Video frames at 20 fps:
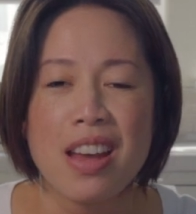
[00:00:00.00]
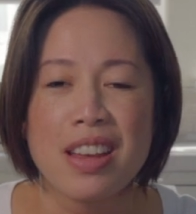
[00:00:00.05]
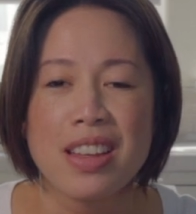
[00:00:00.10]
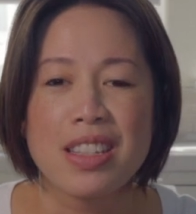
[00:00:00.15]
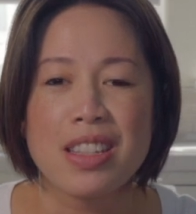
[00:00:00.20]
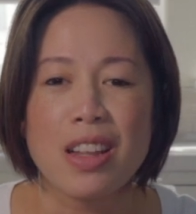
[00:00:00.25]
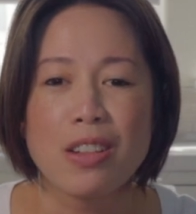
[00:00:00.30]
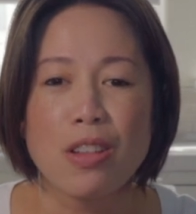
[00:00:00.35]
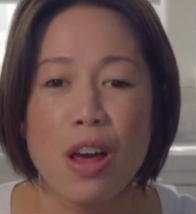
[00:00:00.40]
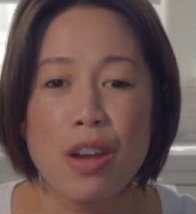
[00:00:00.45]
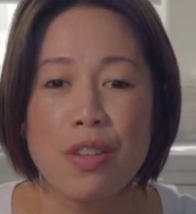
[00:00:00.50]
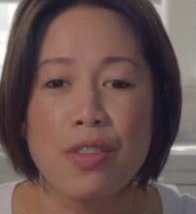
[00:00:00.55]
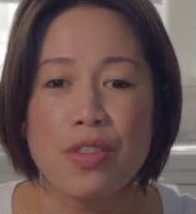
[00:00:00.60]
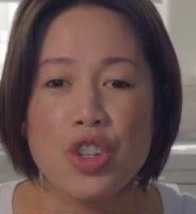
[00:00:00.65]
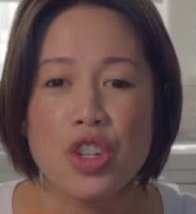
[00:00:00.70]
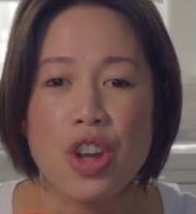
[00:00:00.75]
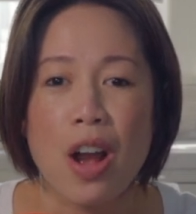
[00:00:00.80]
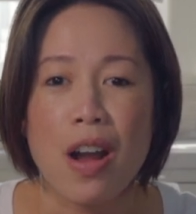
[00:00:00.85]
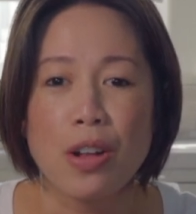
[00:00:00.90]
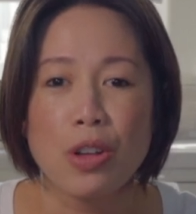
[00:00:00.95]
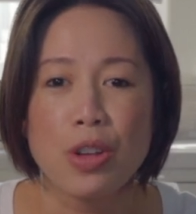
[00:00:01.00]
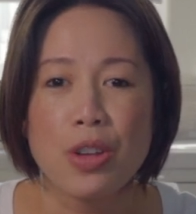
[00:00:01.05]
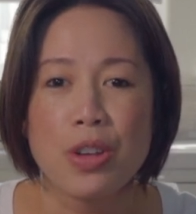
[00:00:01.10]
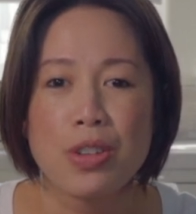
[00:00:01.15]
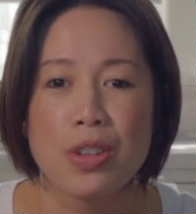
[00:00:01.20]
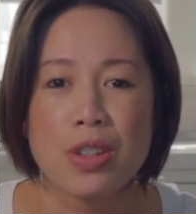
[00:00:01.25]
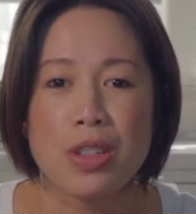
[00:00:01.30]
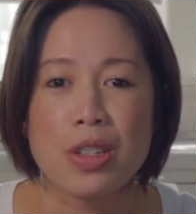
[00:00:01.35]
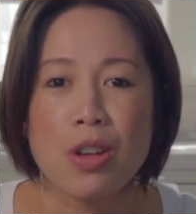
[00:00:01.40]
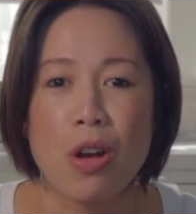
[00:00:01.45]
it's a lot of
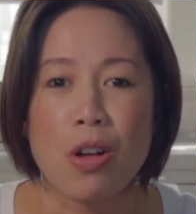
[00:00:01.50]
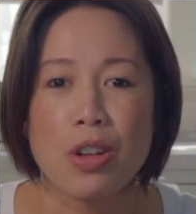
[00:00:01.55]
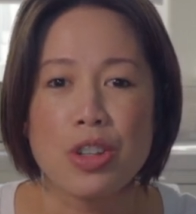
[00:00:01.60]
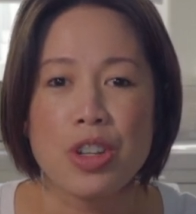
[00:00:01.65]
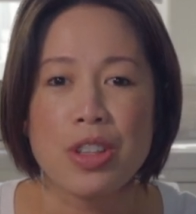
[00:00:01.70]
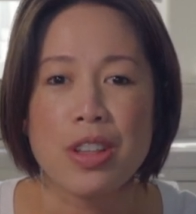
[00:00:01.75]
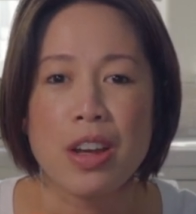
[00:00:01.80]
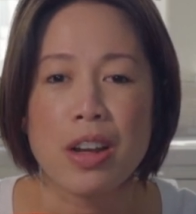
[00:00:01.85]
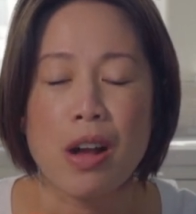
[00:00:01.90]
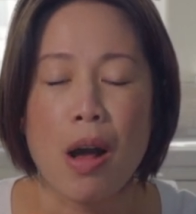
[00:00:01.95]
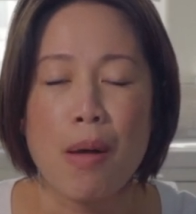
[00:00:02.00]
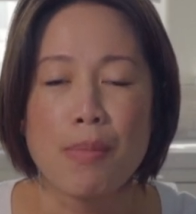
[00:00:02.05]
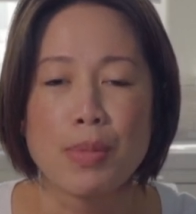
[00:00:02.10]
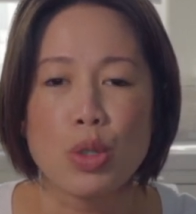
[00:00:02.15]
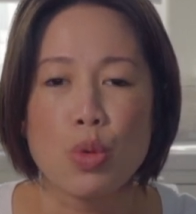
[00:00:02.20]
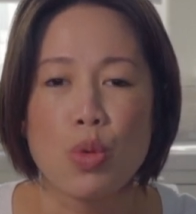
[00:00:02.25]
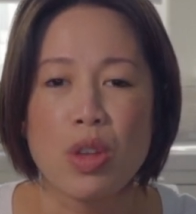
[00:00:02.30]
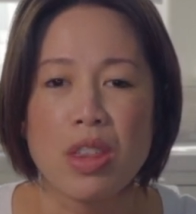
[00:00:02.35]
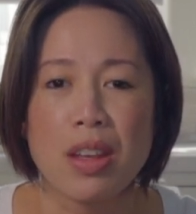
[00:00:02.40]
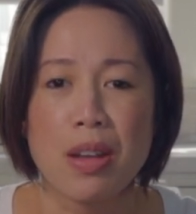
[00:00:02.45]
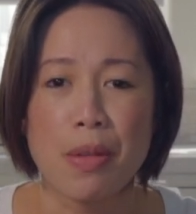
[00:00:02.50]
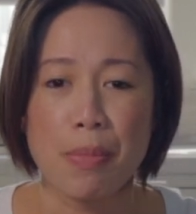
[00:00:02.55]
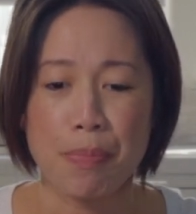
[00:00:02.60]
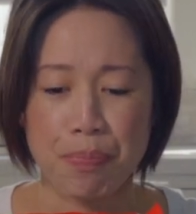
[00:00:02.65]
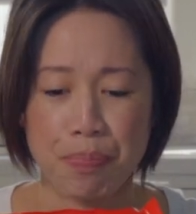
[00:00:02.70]
childhood nostalgia that comes with it.